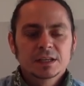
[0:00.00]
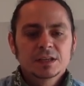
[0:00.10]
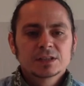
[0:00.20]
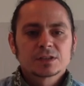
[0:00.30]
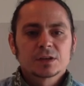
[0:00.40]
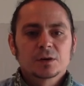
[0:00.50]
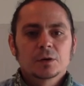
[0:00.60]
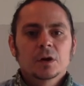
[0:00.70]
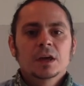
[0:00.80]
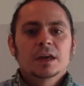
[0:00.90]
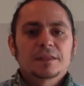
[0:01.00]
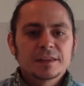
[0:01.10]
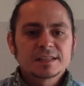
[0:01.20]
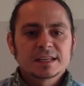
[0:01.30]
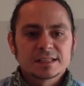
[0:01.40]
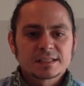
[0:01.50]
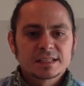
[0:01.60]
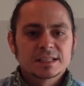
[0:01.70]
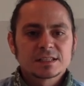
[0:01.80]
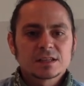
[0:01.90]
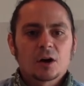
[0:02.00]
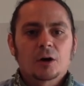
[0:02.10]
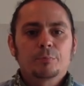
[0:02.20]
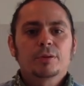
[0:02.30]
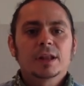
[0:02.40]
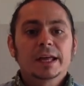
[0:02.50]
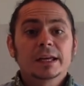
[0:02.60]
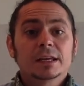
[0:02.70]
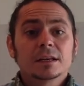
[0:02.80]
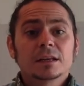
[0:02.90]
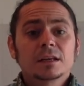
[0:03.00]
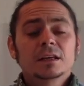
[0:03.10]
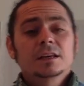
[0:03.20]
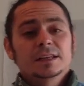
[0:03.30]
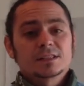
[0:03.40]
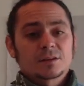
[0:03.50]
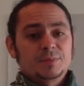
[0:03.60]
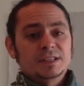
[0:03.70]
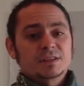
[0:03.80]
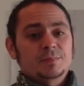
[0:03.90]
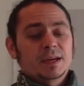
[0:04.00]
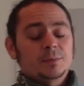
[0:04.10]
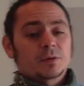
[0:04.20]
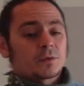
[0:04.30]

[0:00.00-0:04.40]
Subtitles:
So in this instance, our plane is our piece of paper.